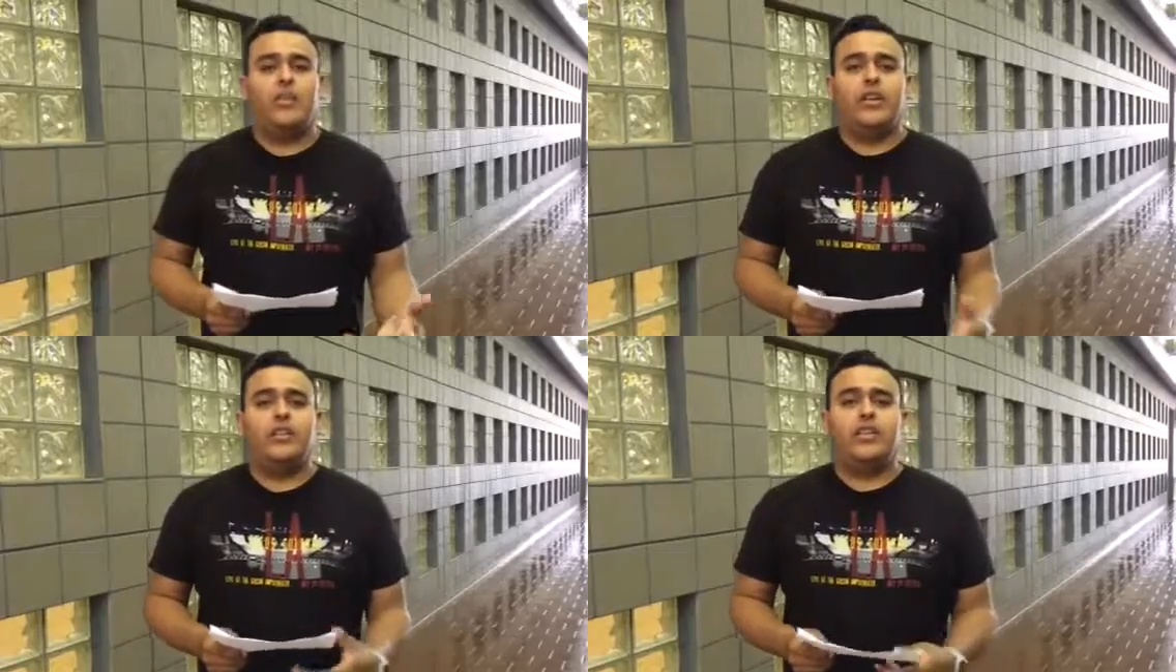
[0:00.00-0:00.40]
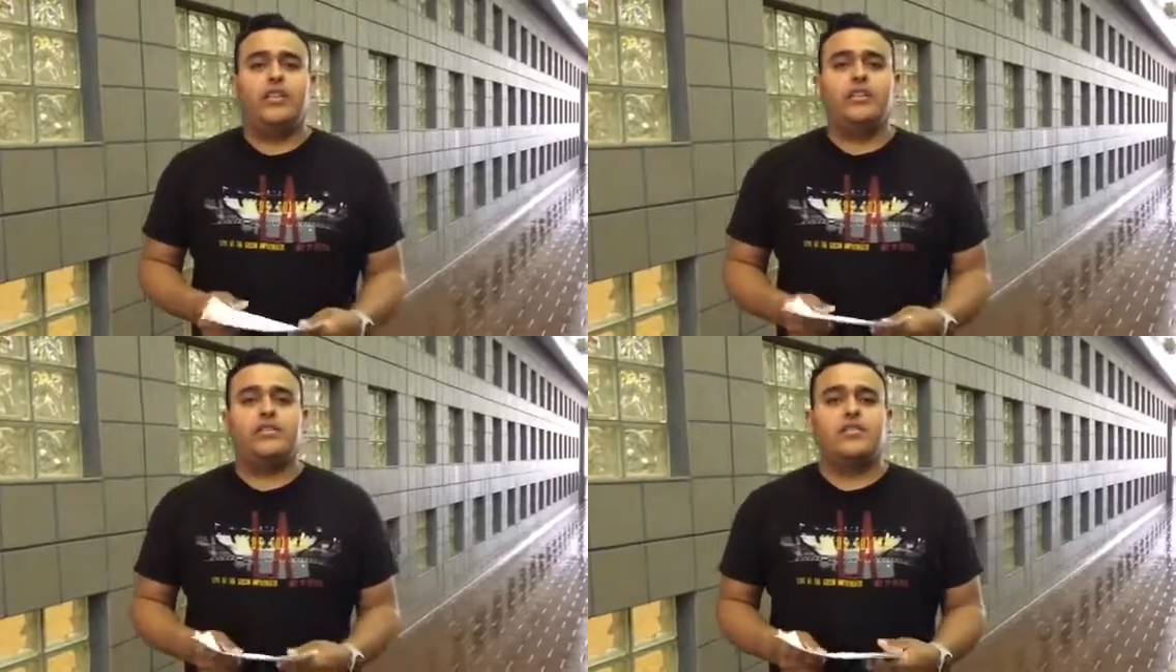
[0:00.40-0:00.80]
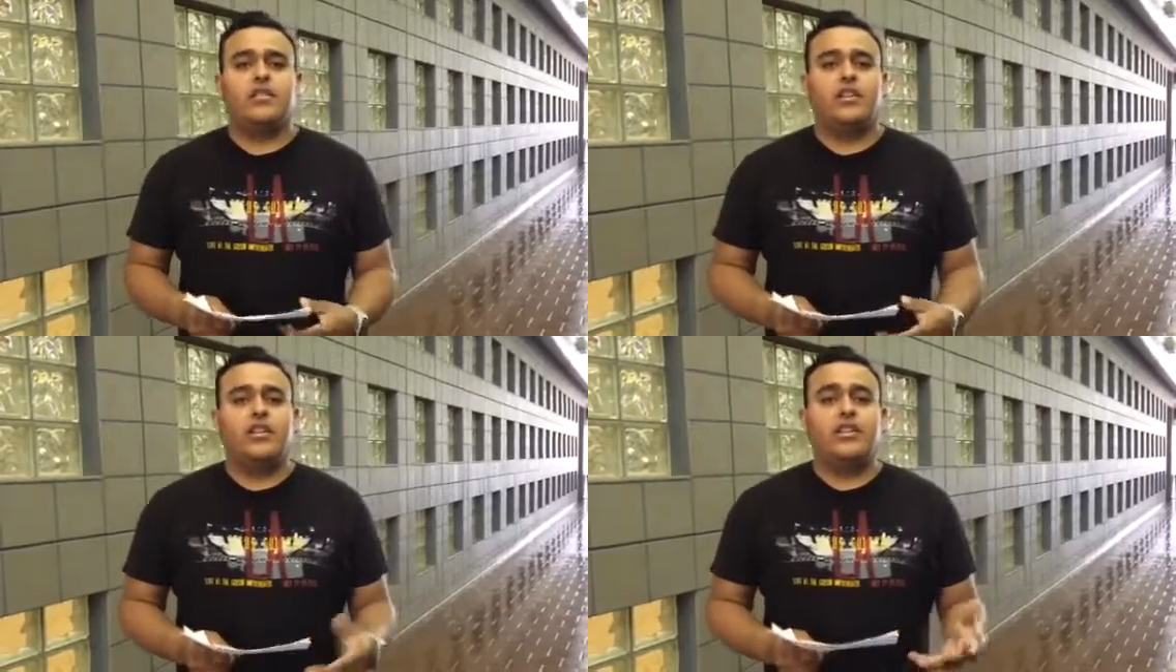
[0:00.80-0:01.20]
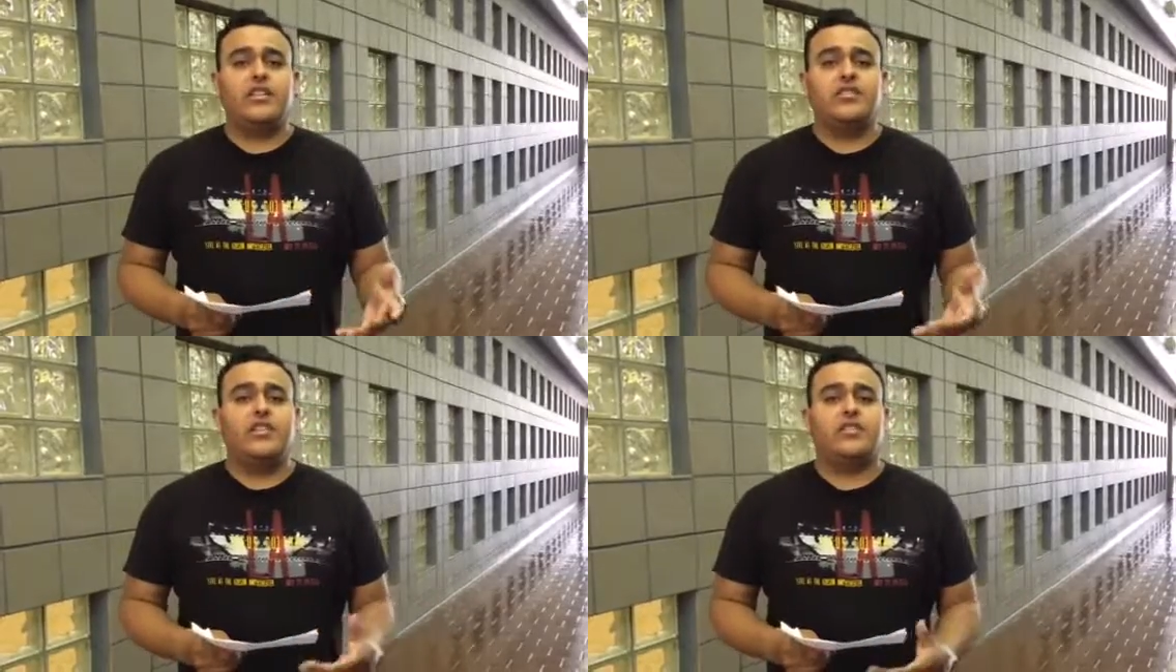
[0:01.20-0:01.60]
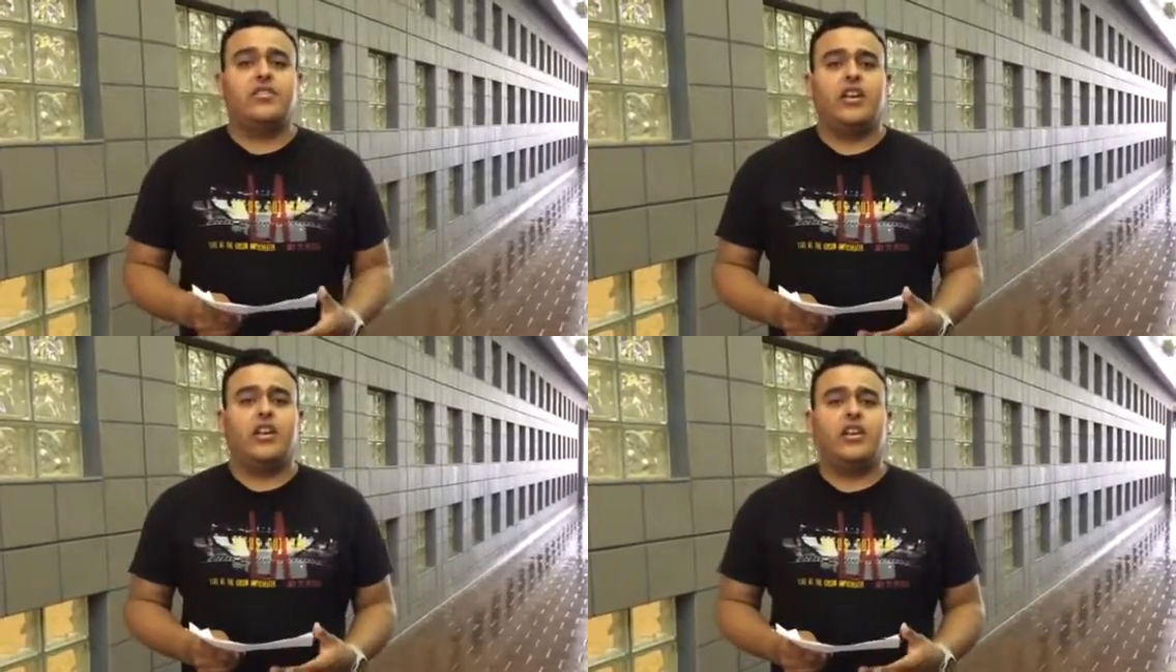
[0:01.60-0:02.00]
in this test,
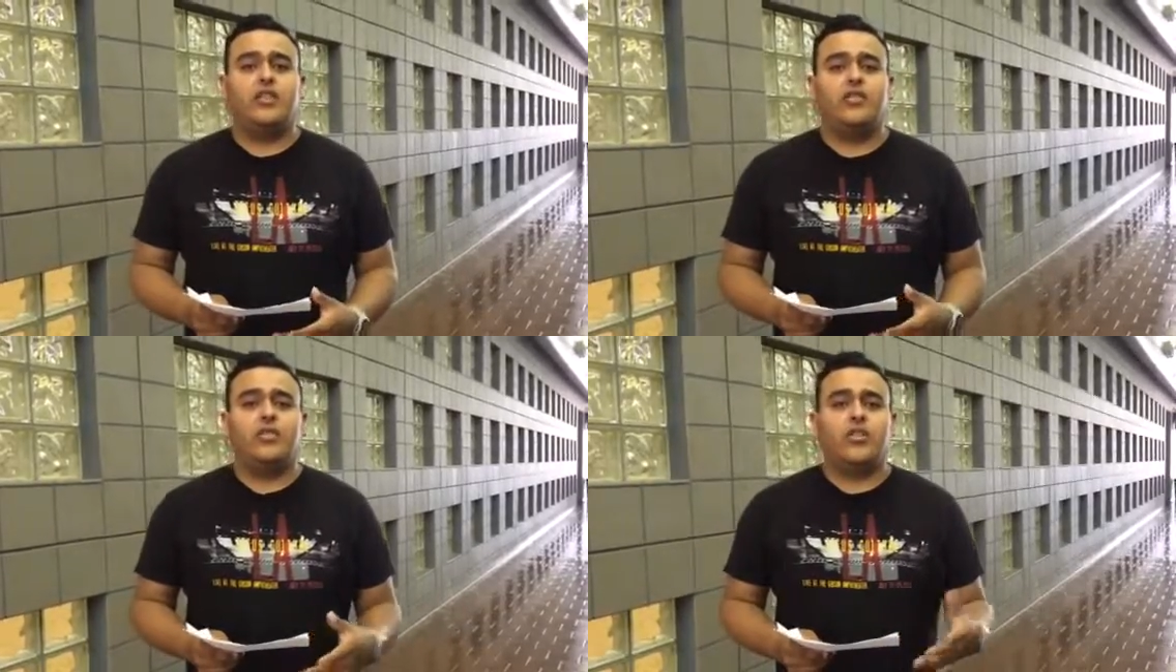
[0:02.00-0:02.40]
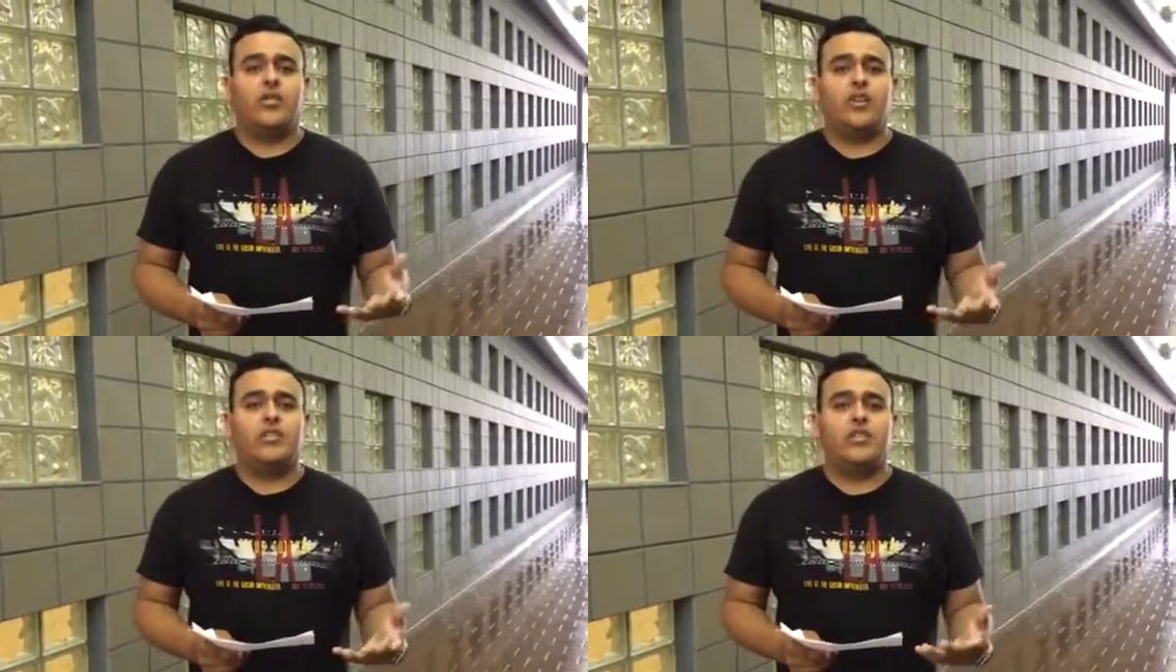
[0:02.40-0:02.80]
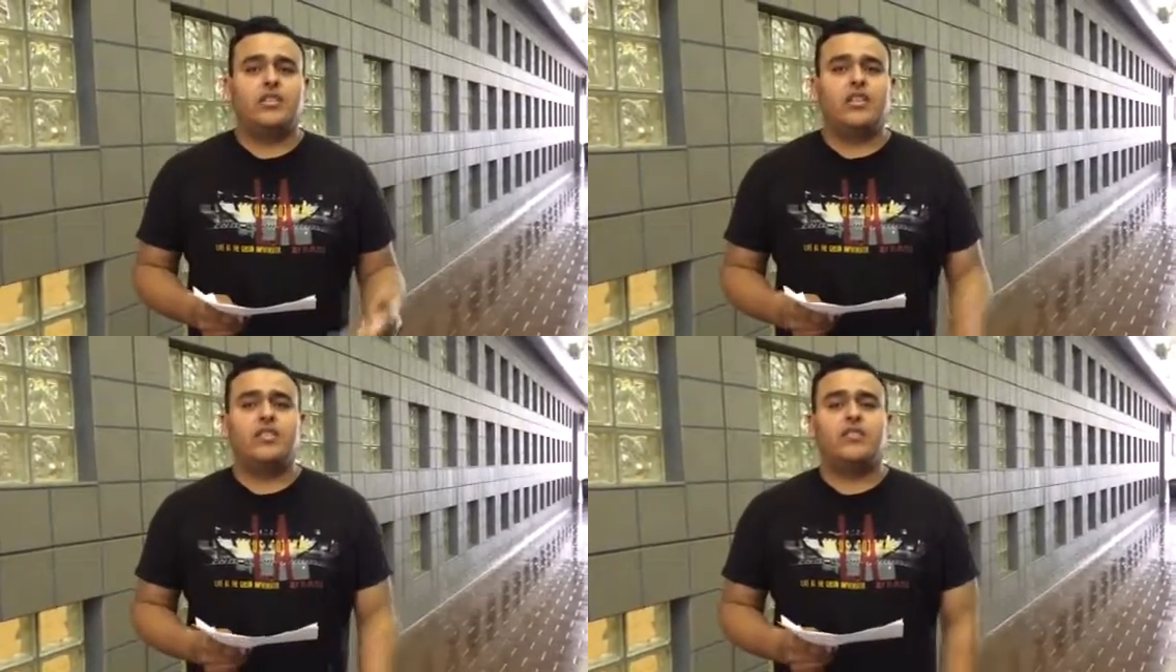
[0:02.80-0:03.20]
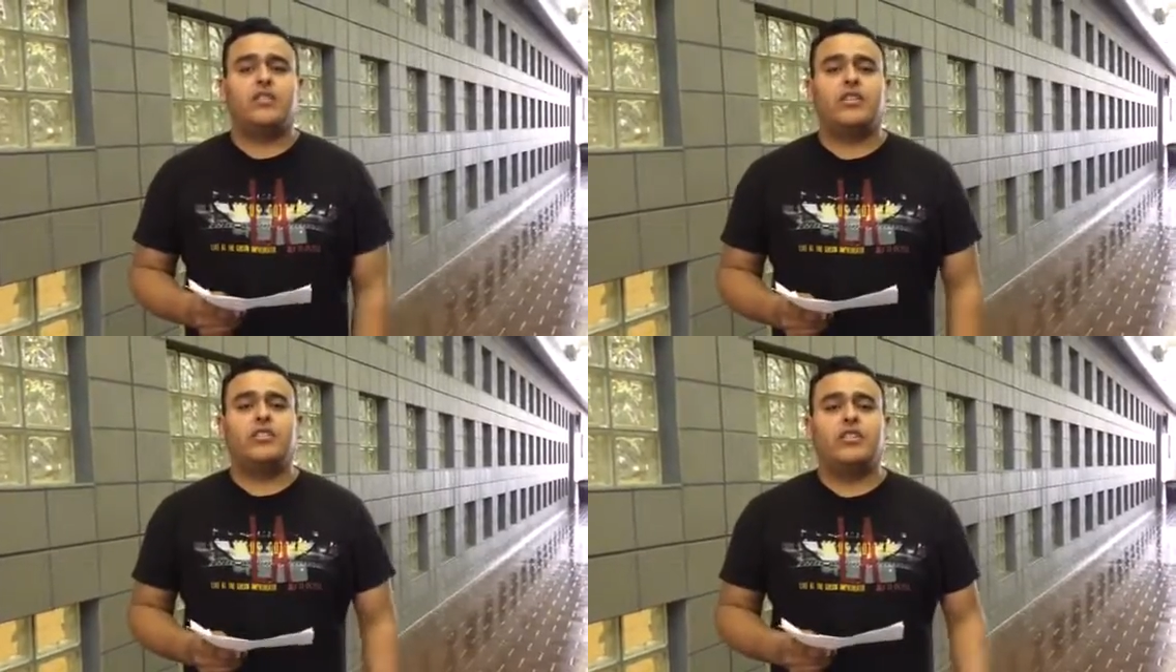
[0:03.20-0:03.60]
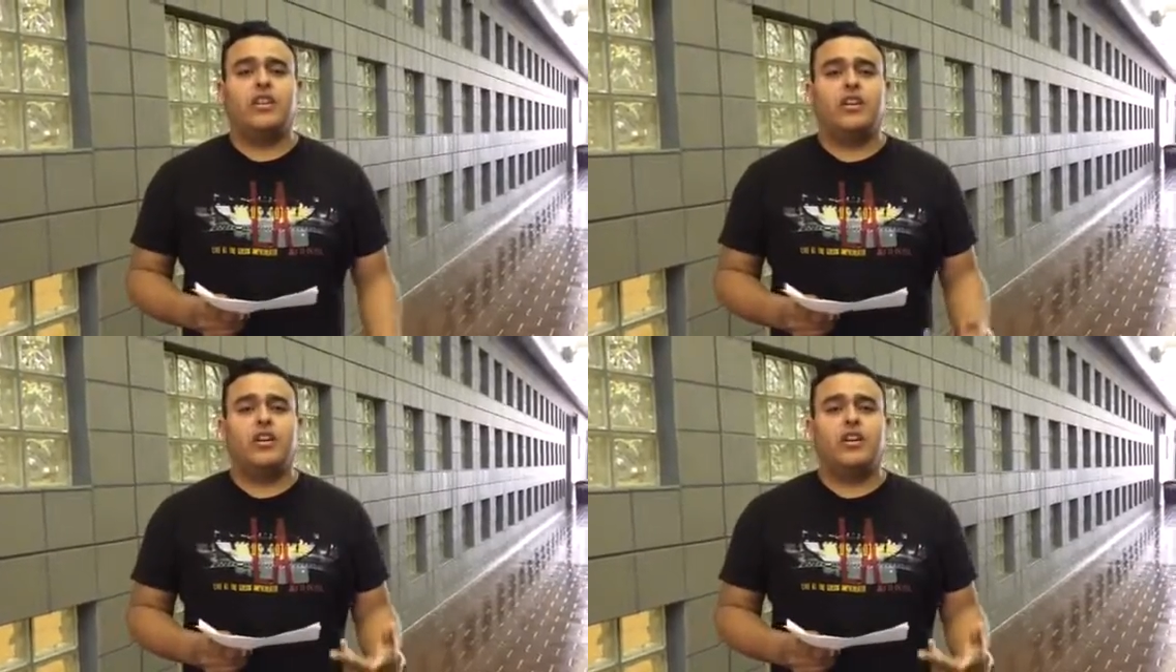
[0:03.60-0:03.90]
and the quickness and change of direction